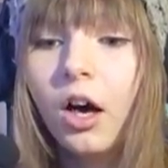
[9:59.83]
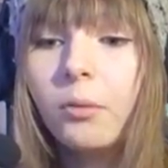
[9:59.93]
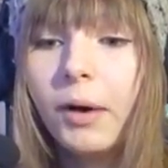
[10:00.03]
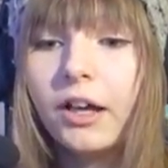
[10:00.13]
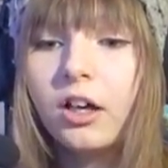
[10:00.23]

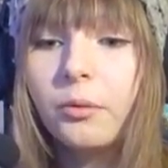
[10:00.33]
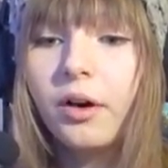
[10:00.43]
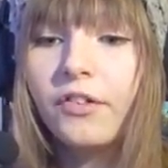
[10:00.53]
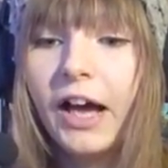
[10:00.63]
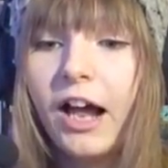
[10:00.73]
Oh my god,
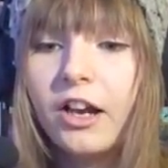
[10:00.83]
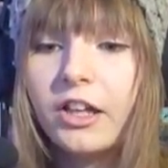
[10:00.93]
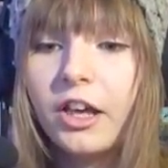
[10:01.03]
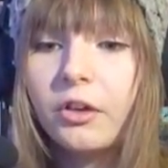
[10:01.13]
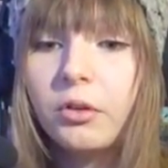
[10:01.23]
what the hell are
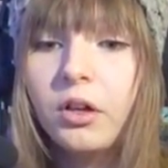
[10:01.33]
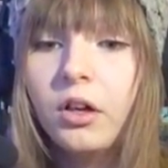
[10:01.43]
you?